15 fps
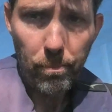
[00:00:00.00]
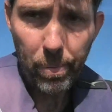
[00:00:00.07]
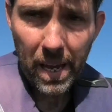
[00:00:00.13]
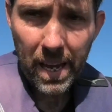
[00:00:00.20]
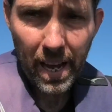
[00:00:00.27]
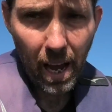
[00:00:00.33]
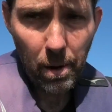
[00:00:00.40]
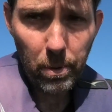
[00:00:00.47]

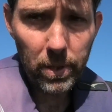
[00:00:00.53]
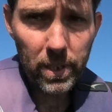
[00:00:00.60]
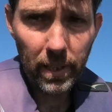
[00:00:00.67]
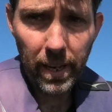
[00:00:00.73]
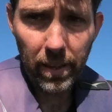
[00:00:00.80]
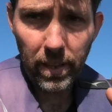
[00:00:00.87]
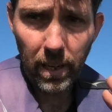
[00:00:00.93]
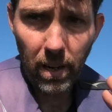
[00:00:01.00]
Being able to
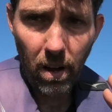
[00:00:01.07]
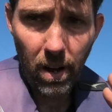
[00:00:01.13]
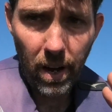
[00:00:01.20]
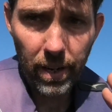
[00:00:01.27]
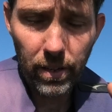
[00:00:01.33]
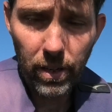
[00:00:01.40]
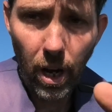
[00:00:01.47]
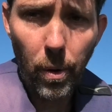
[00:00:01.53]
let the
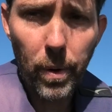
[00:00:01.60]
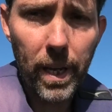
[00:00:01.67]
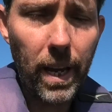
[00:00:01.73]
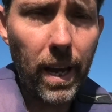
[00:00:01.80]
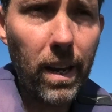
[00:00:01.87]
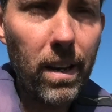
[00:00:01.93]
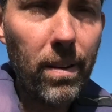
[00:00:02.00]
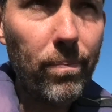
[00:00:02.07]
line go
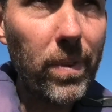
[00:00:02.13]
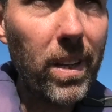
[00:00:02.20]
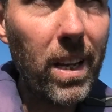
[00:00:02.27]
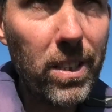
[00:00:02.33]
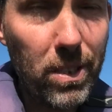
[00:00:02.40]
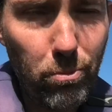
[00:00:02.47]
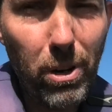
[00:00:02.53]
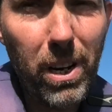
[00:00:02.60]
again
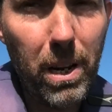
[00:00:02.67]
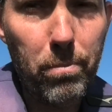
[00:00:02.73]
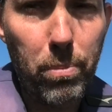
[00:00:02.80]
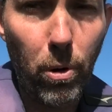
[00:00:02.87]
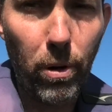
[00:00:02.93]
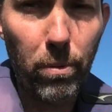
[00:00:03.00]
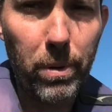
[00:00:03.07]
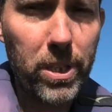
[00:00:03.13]
is really
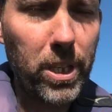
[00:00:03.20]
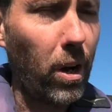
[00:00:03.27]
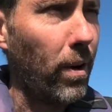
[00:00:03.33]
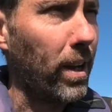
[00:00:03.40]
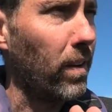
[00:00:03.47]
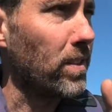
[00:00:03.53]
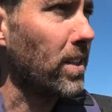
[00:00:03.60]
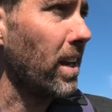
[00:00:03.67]
important with
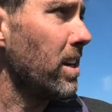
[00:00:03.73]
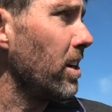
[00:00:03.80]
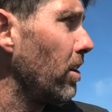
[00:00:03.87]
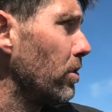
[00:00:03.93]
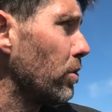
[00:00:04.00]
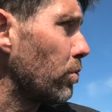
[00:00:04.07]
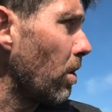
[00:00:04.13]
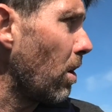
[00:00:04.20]
towing. If something
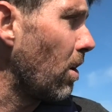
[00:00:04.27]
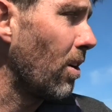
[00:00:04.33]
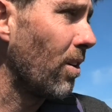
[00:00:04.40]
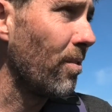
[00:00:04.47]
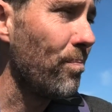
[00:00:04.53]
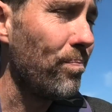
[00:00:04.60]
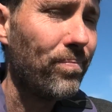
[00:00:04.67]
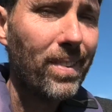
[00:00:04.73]
goes
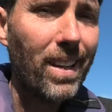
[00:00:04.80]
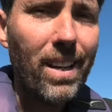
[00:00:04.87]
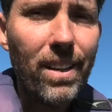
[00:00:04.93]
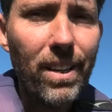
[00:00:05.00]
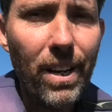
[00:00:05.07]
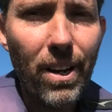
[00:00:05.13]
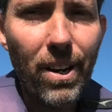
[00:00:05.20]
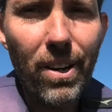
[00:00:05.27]
wrong,
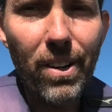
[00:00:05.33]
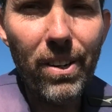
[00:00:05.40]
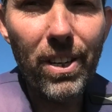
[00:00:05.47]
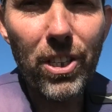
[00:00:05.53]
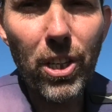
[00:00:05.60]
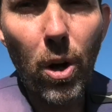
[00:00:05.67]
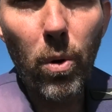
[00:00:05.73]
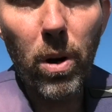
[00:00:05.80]
you know,
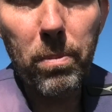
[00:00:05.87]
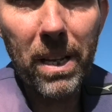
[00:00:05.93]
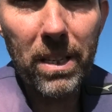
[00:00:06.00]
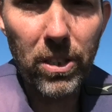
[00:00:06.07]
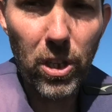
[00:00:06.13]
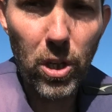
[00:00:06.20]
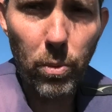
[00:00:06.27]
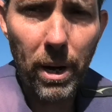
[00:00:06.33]
you don't want to be in a
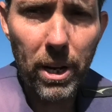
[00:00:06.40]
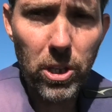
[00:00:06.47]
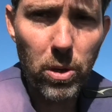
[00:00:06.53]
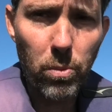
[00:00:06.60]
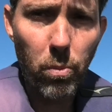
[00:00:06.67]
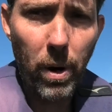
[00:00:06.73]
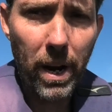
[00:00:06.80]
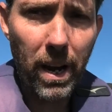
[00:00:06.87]

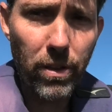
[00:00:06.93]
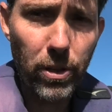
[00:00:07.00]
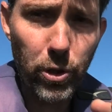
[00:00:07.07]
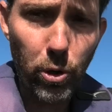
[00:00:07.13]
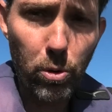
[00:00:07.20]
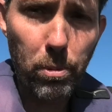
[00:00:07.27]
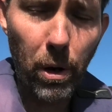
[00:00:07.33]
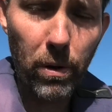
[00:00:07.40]
situation where the
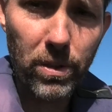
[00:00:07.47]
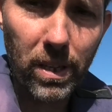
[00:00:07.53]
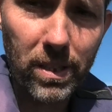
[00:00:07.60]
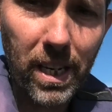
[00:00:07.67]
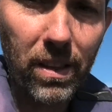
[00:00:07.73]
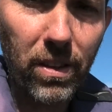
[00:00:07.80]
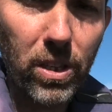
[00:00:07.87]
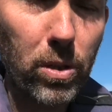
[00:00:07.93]
two boats are
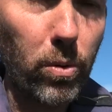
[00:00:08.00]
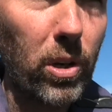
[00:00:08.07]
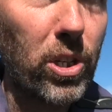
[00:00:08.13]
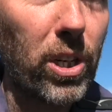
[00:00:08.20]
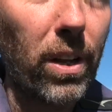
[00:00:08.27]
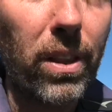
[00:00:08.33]
tethered to each